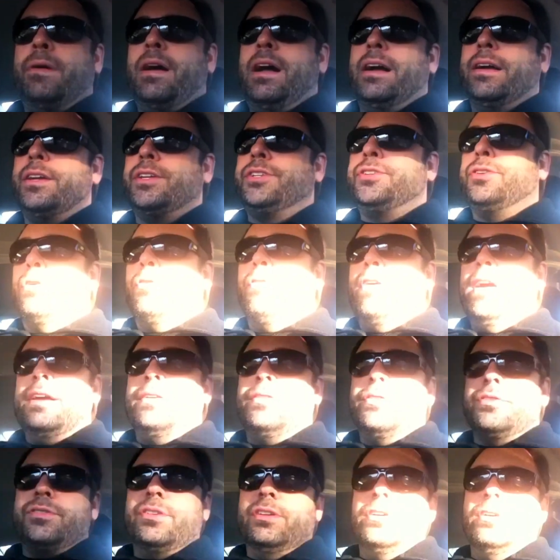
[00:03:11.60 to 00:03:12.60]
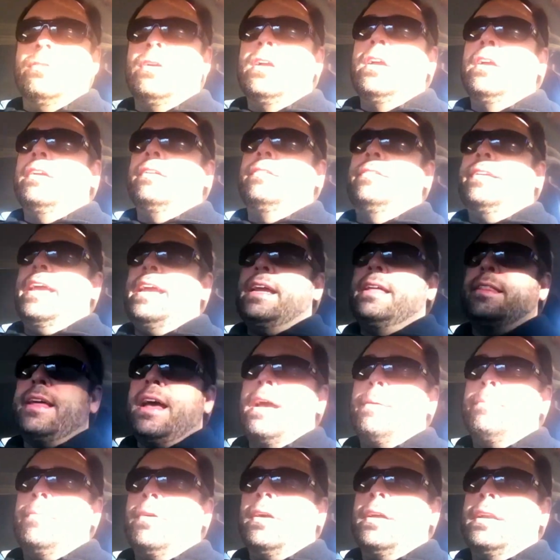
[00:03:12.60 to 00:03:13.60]
pocket your grand or two, take
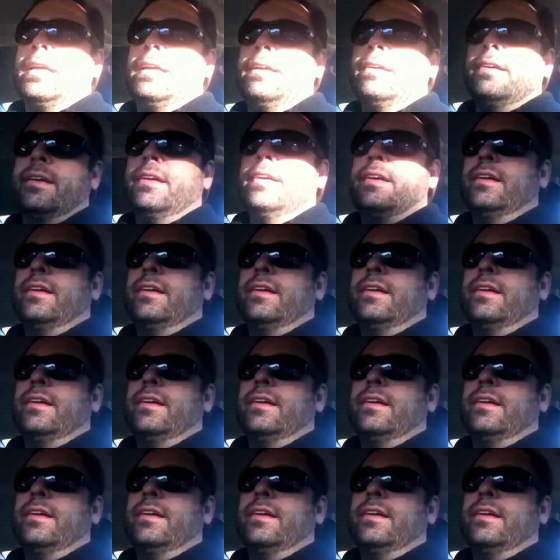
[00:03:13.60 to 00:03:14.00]
that money,